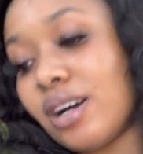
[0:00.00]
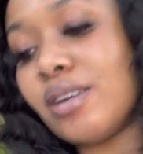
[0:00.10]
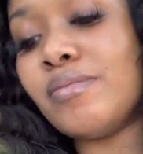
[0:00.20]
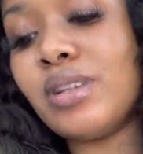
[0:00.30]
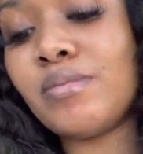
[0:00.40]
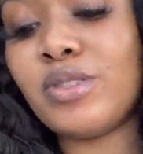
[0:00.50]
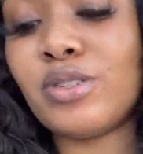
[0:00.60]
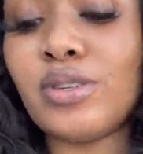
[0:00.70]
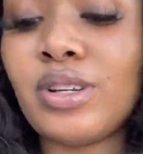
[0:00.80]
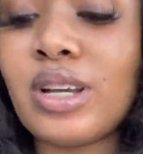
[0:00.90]
me show
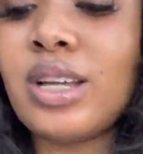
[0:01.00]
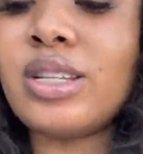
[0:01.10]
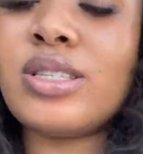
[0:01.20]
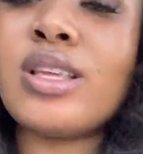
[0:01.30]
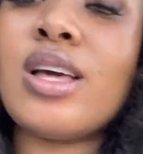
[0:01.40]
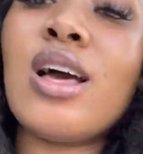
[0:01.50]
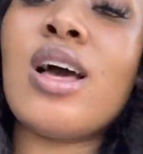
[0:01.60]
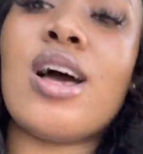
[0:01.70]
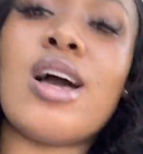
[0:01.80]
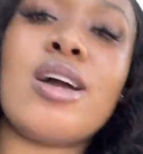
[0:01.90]
you guys.
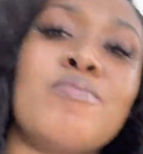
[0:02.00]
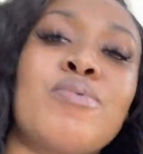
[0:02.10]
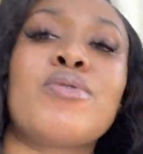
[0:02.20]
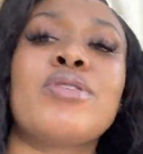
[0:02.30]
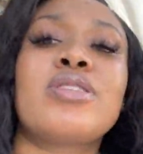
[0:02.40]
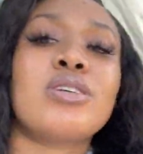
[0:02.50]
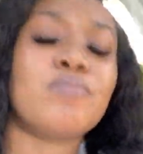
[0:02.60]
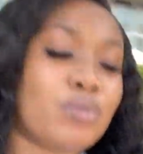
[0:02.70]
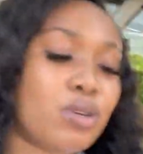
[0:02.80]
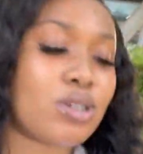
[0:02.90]
I brought a
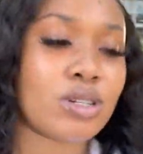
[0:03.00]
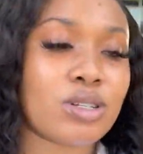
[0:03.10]
book to